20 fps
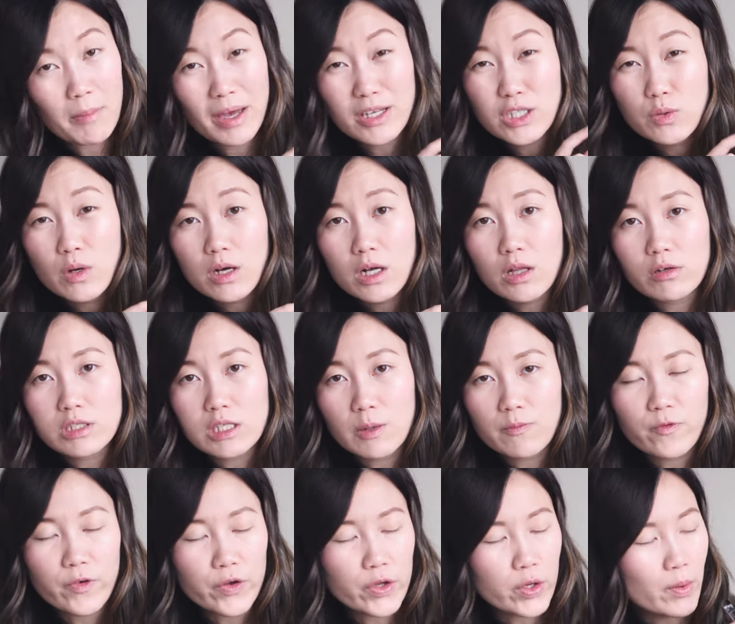I might do a
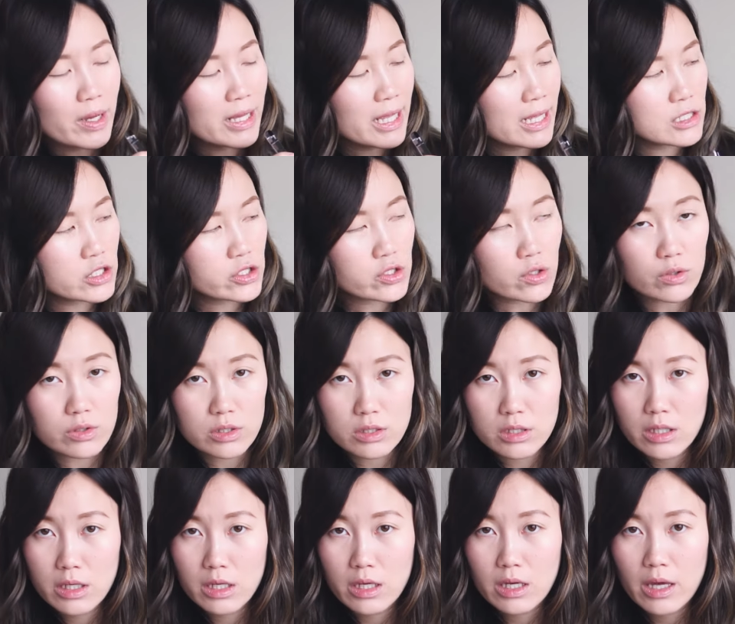close-up for you and insert